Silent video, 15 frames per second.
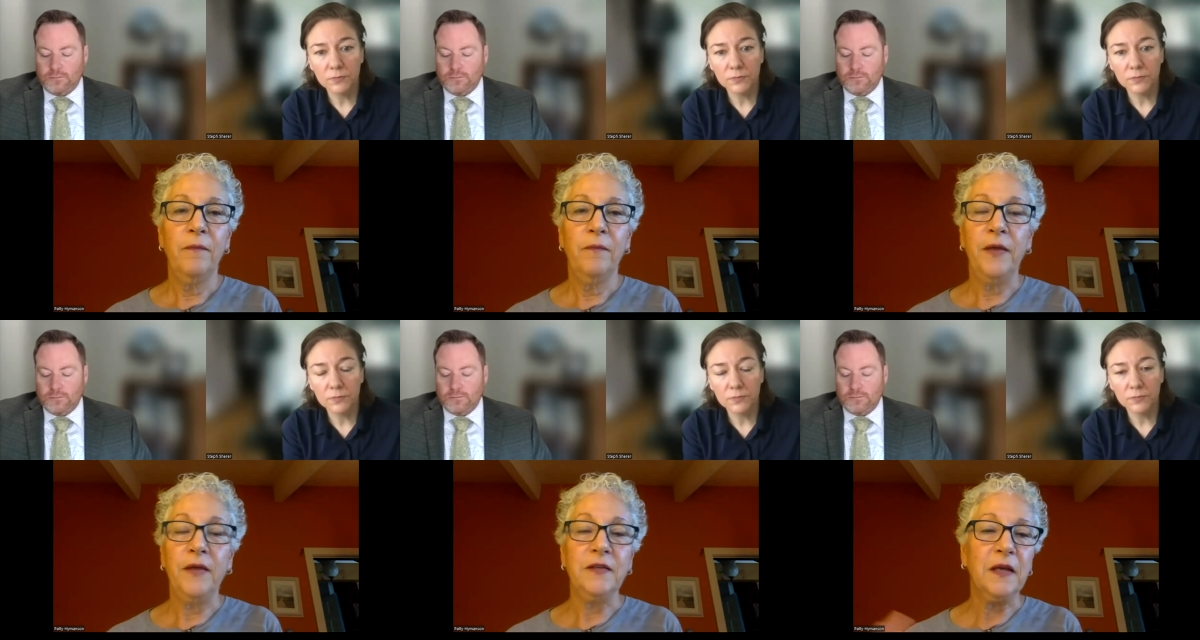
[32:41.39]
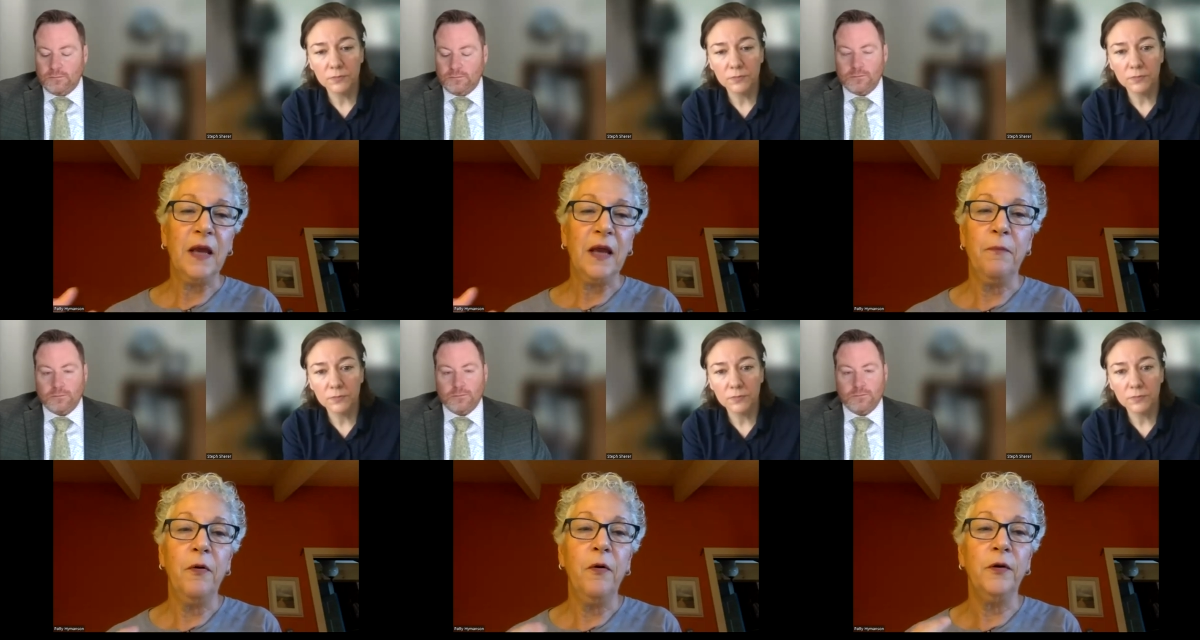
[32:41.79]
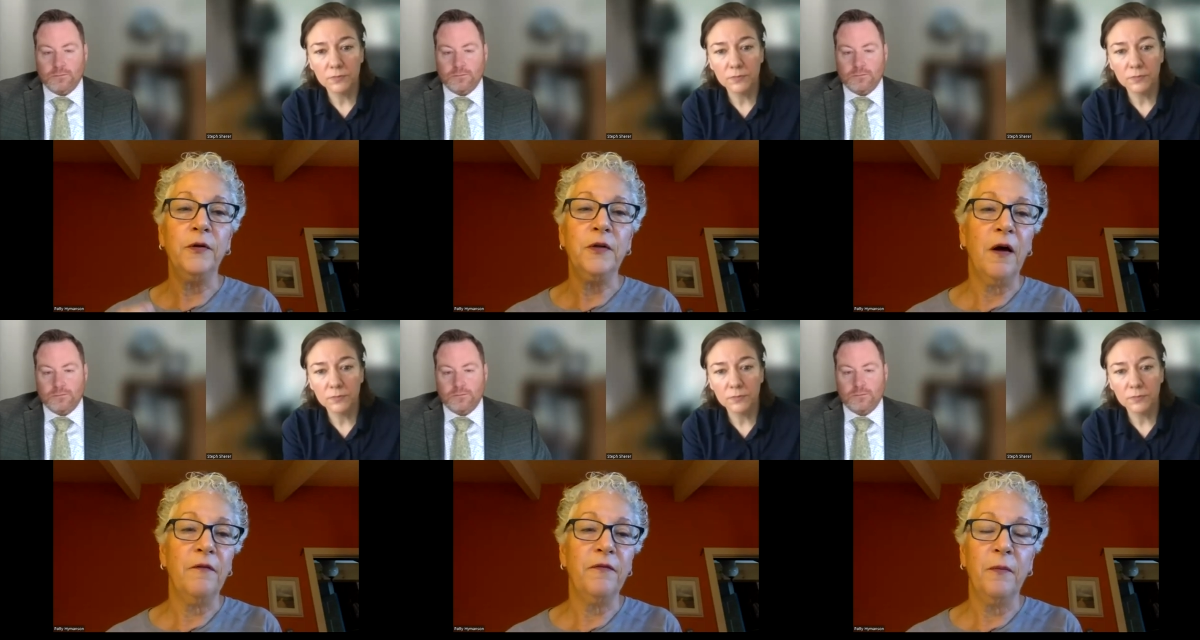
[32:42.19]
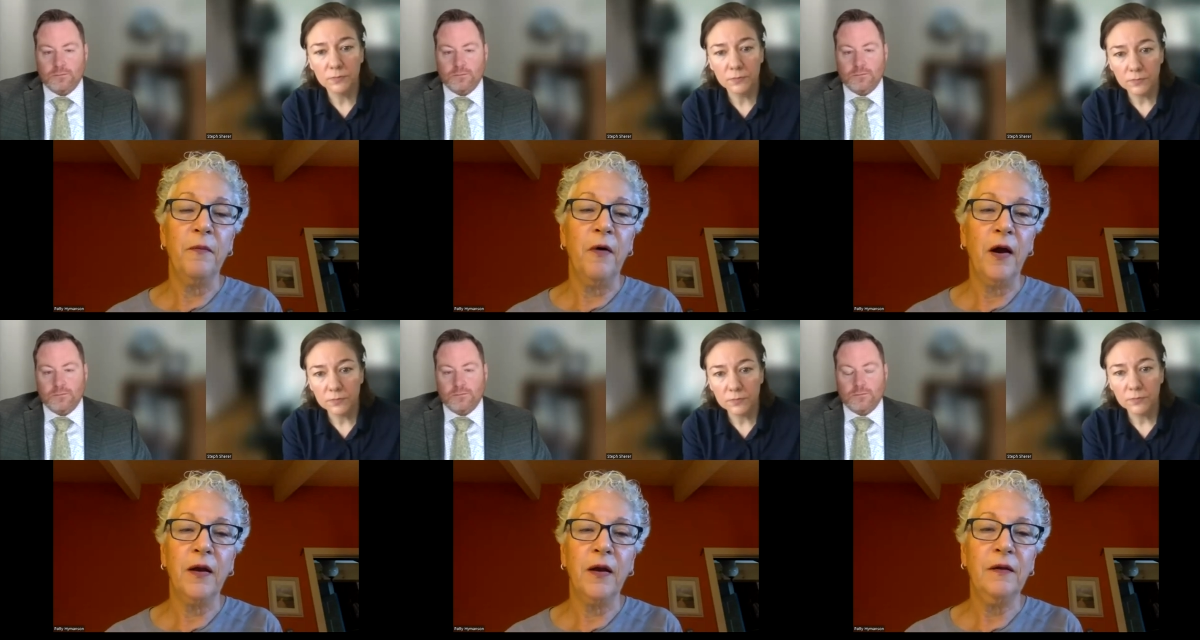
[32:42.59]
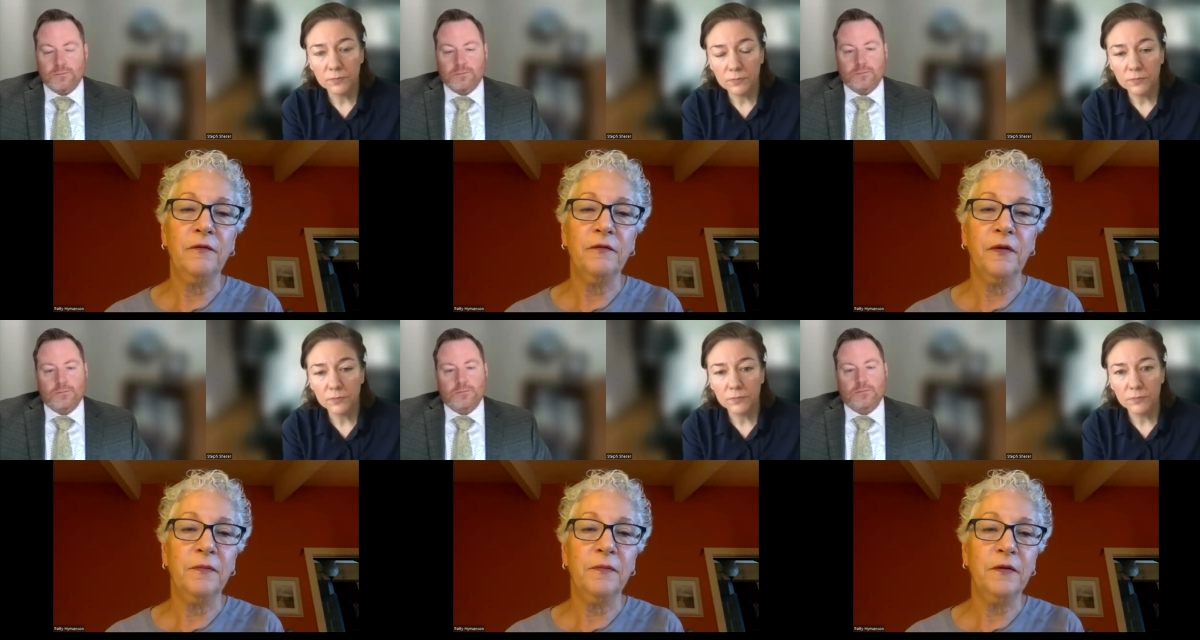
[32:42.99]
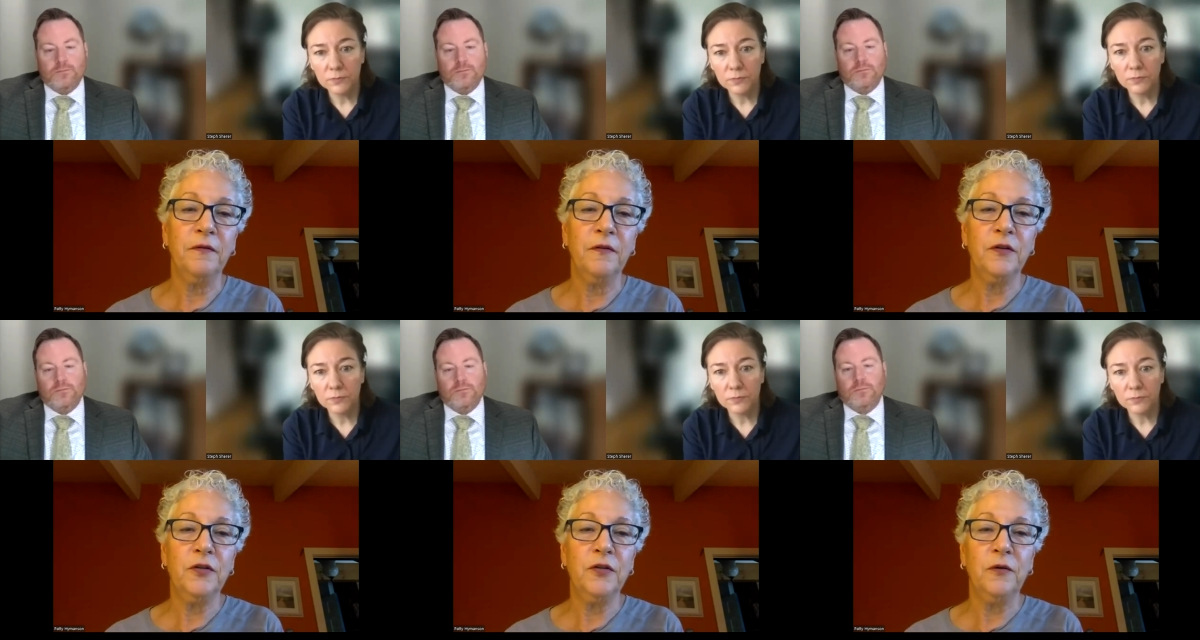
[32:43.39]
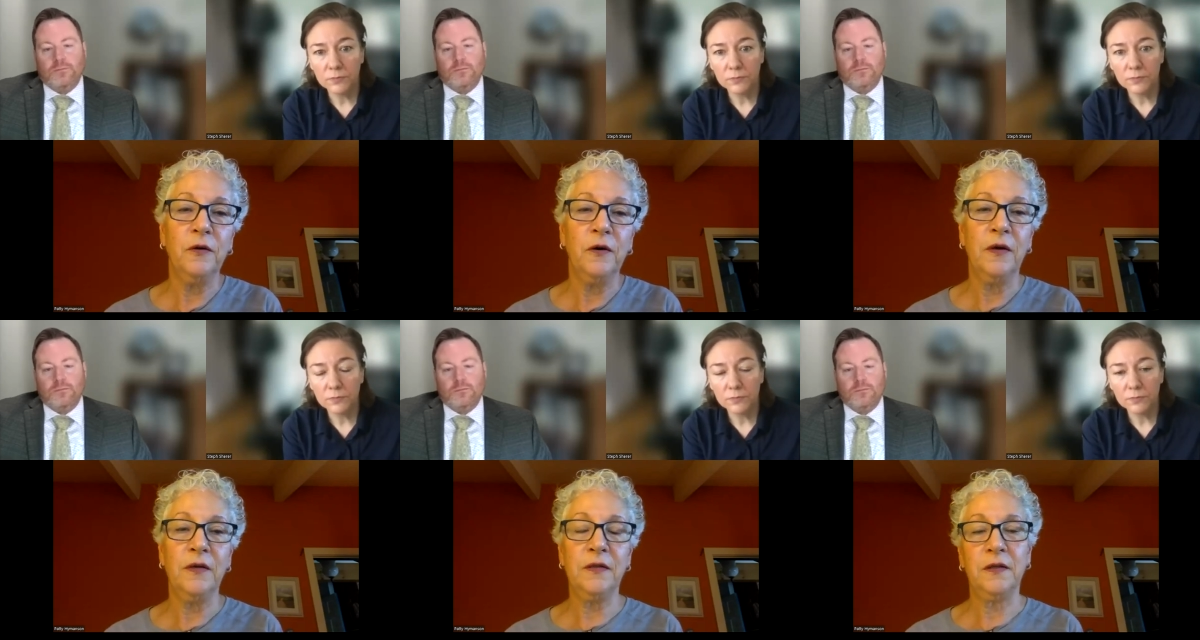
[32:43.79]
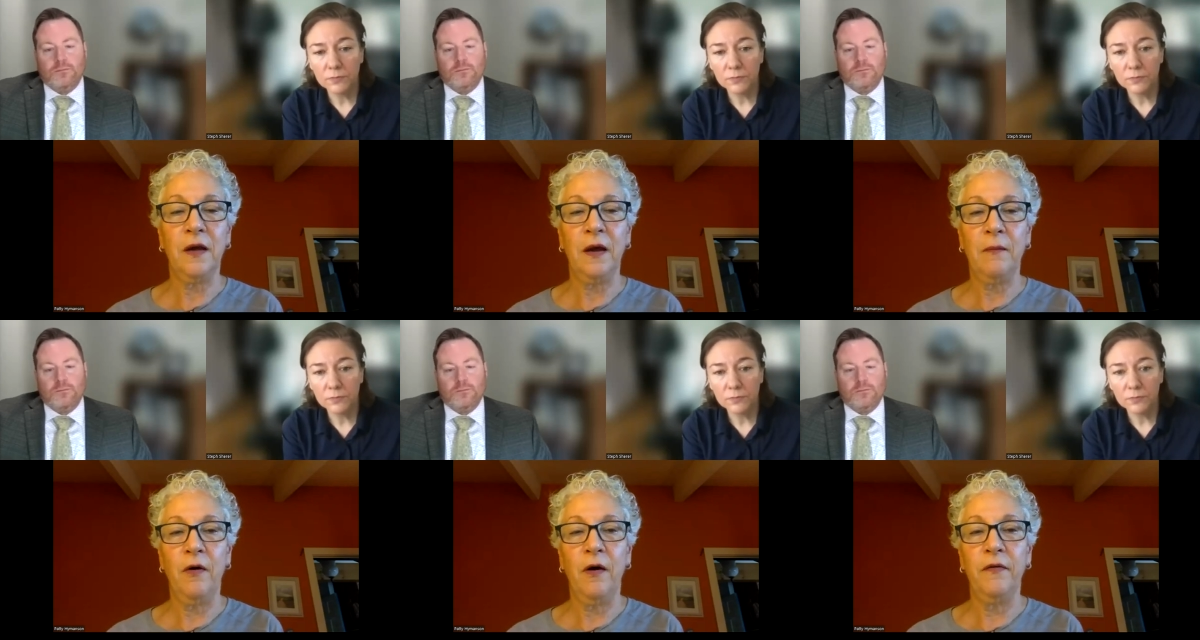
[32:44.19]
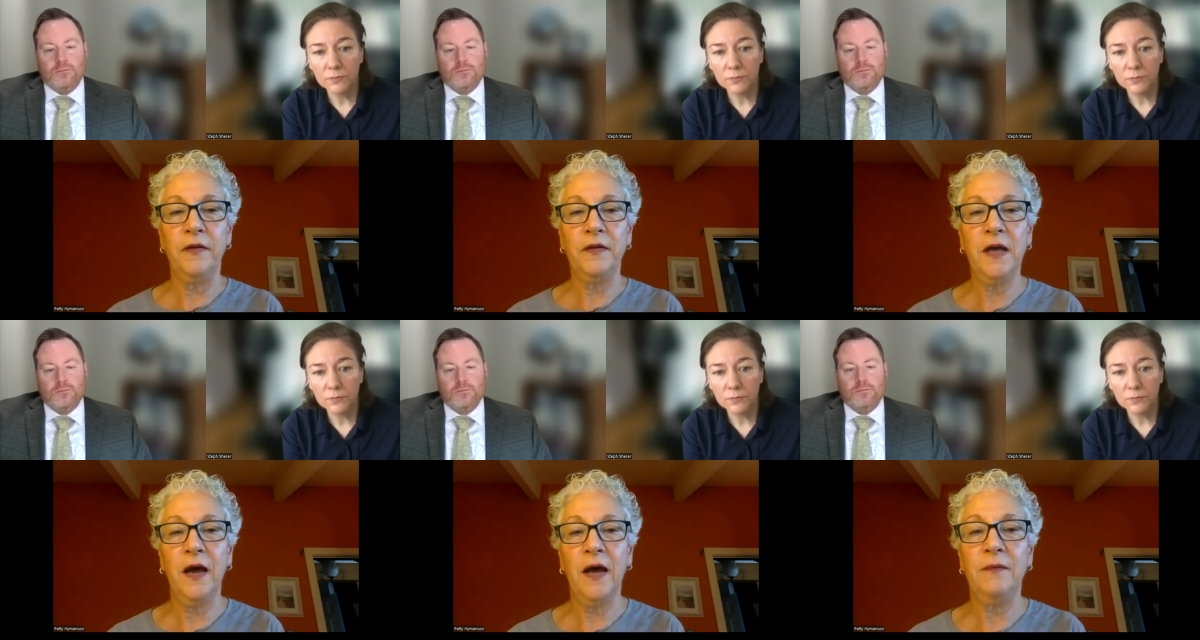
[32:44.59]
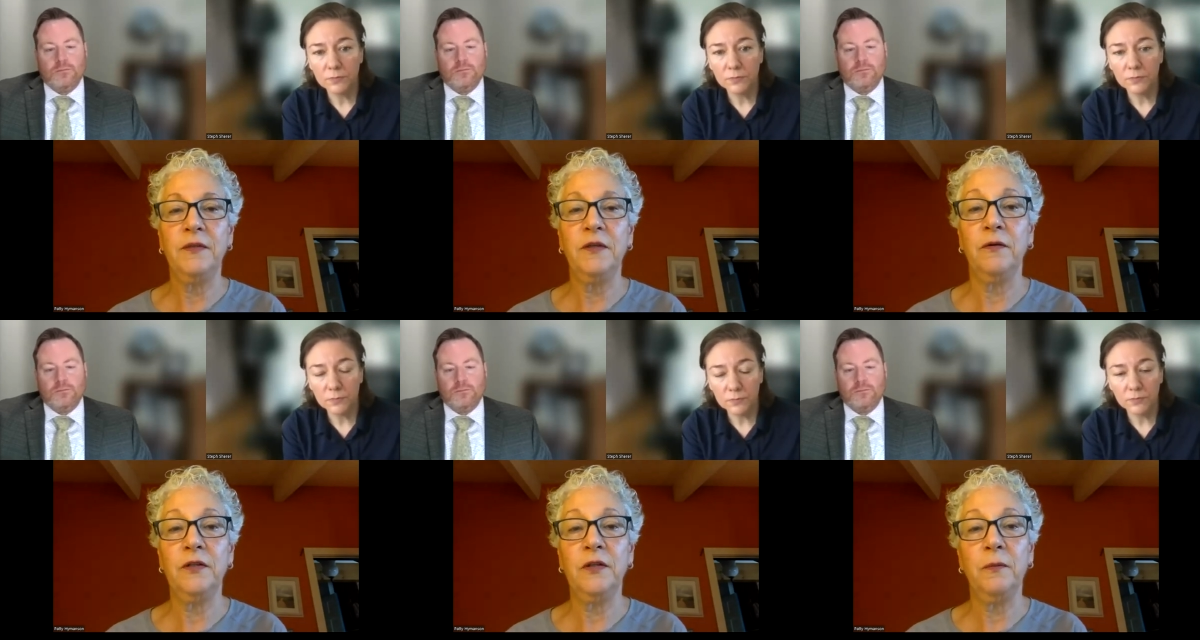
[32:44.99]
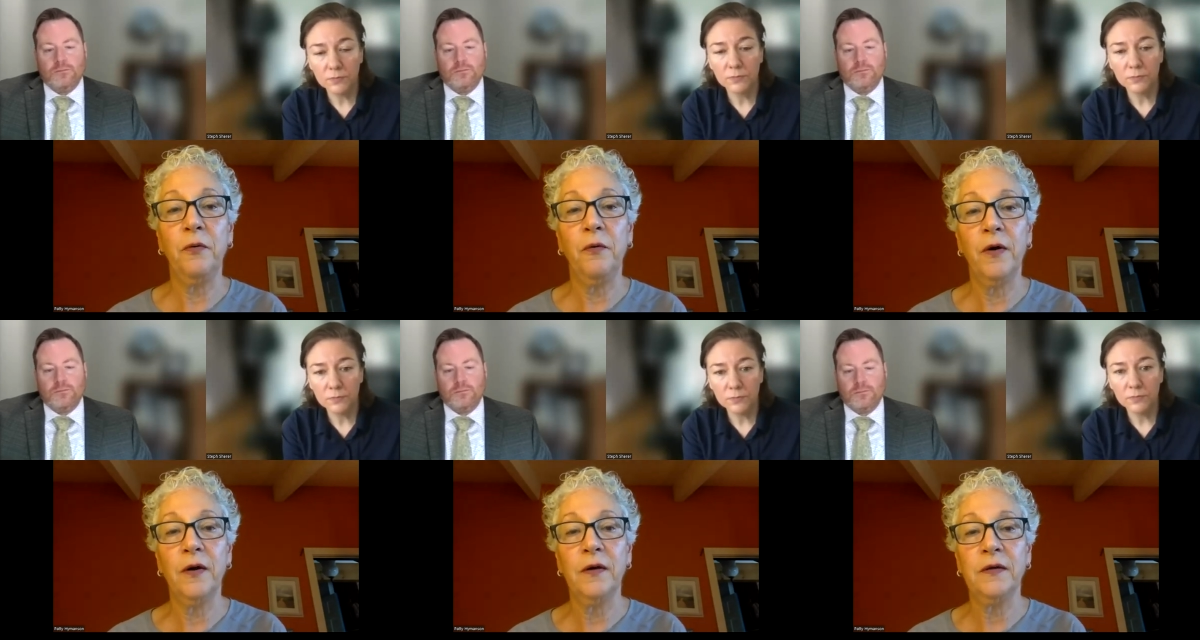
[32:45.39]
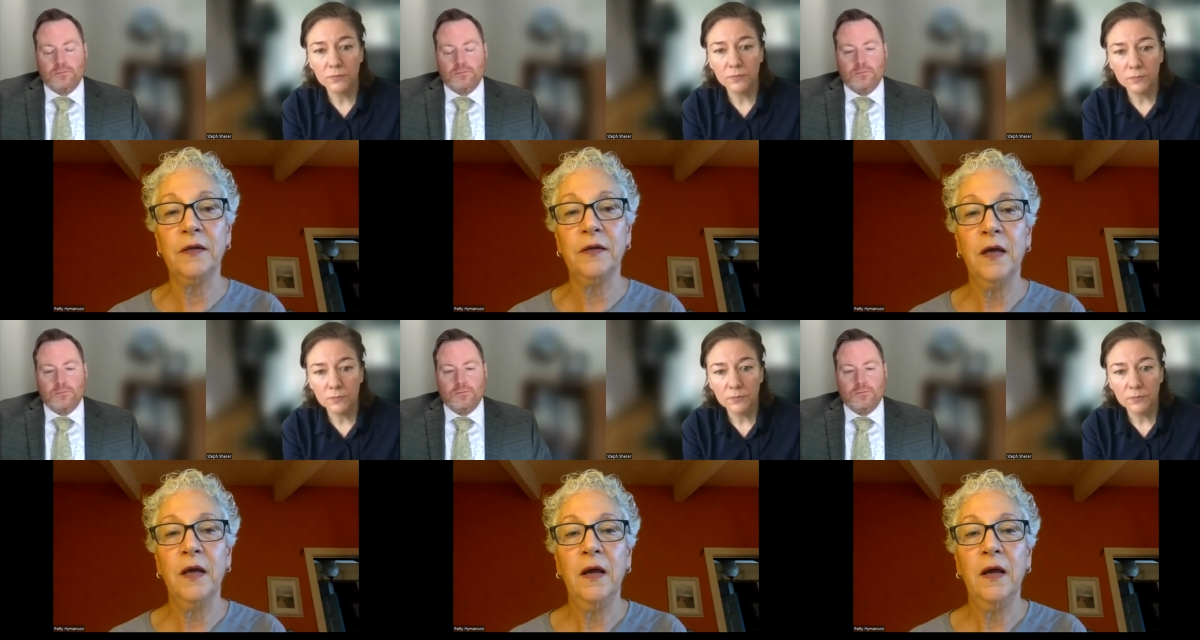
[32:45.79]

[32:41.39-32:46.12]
Speaker 1: things that get pulled off the market from different stores um, all the time. So it's important